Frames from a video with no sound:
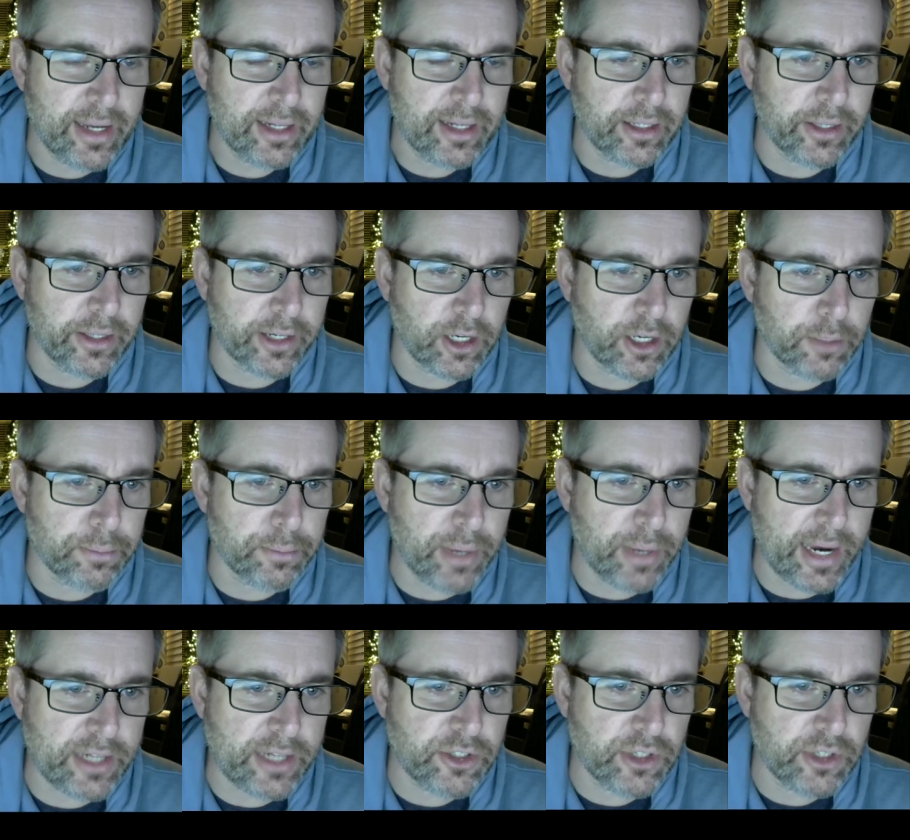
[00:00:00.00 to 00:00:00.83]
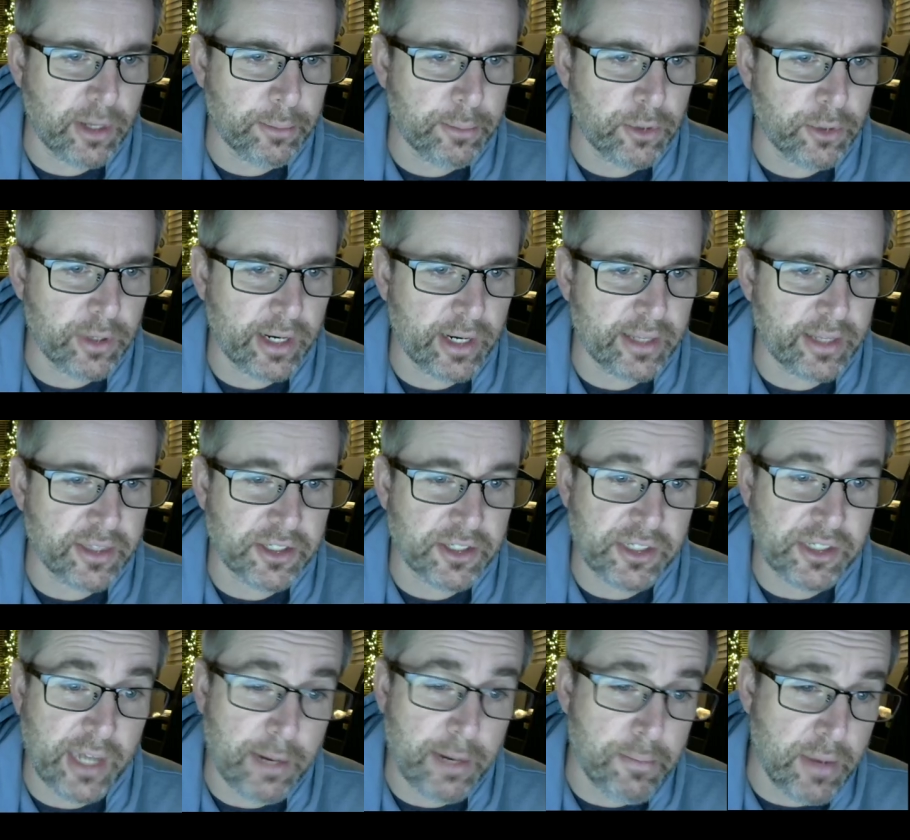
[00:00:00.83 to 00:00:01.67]
click on page number, and the
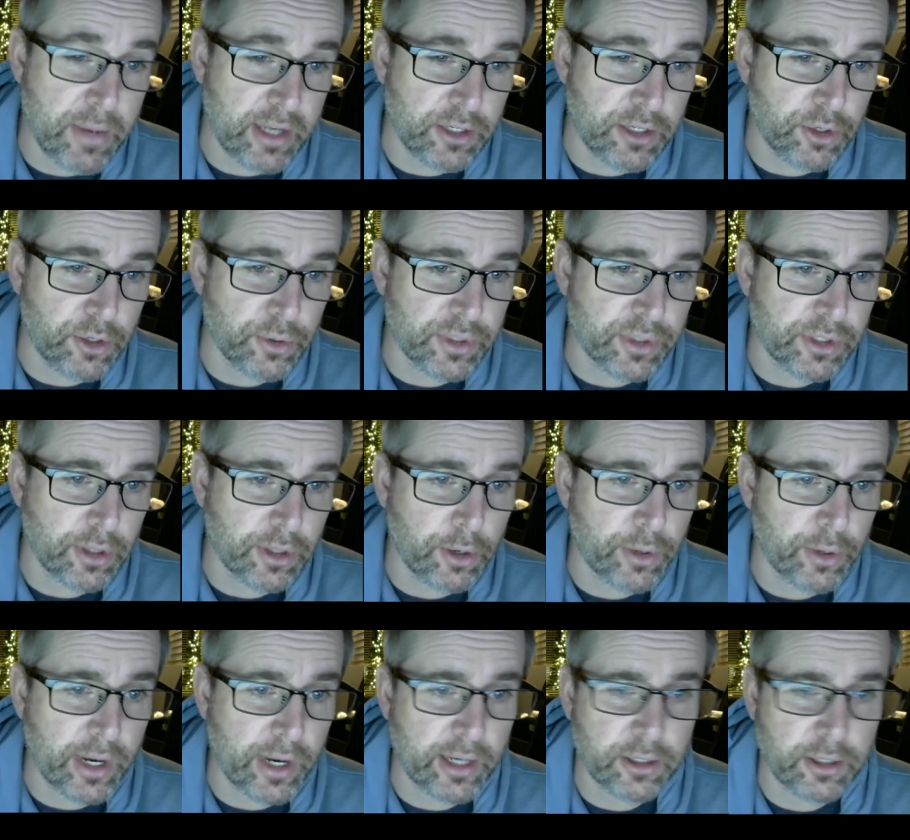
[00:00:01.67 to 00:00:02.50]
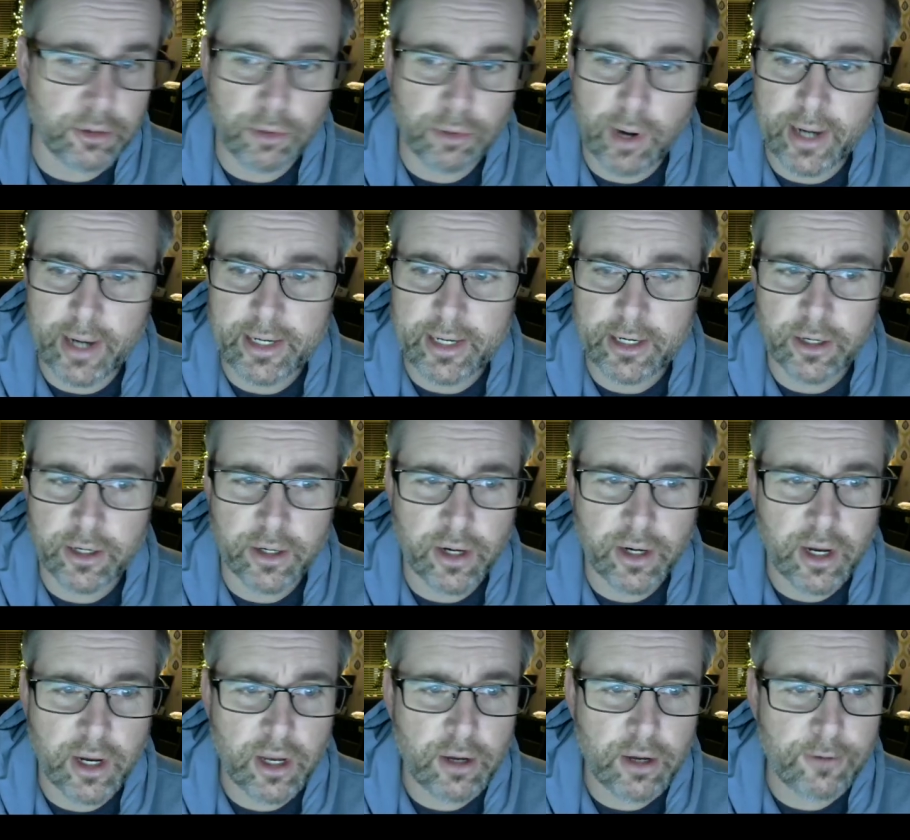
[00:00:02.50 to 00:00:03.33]
same menu is located right
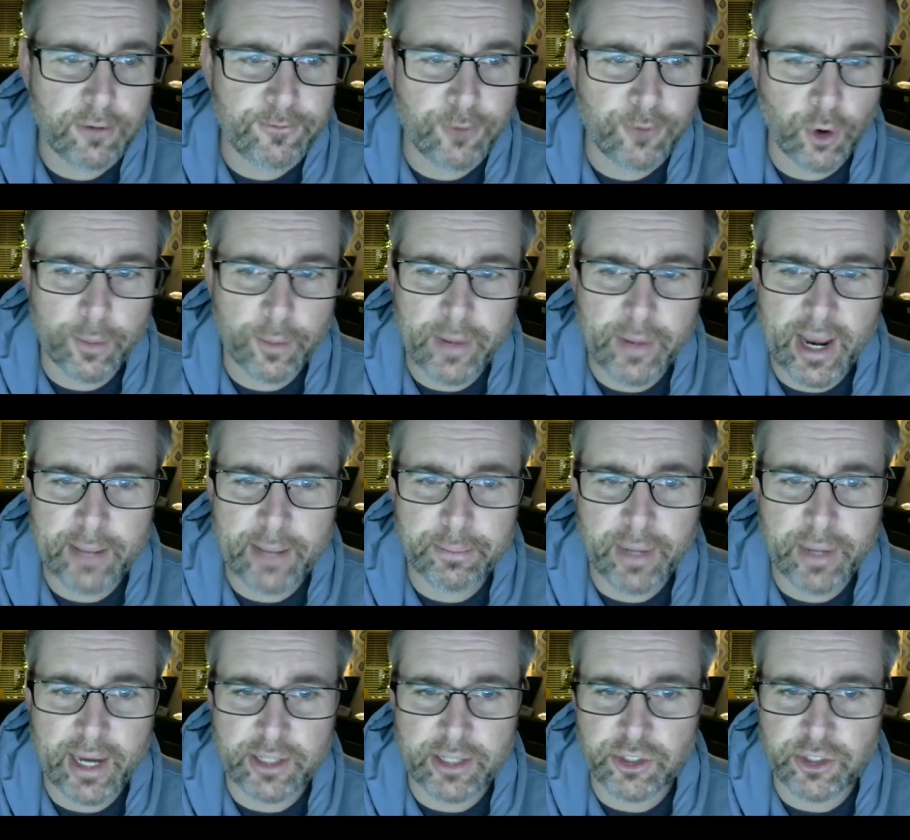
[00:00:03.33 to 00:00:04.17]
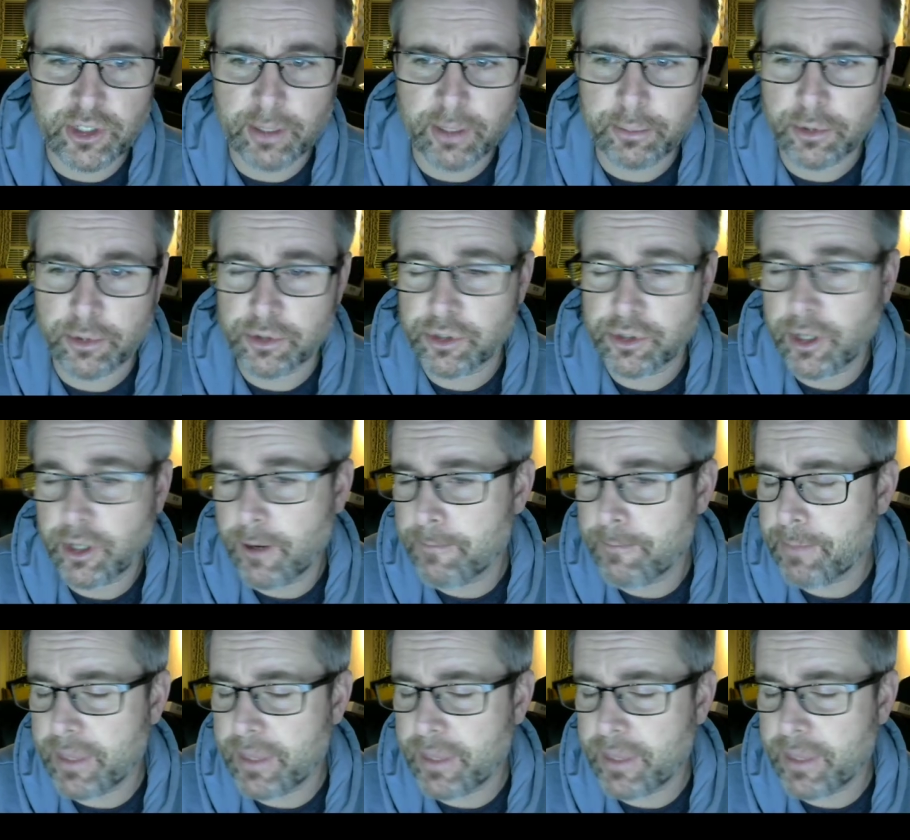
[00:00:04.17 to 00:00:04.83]
here, format page numbers.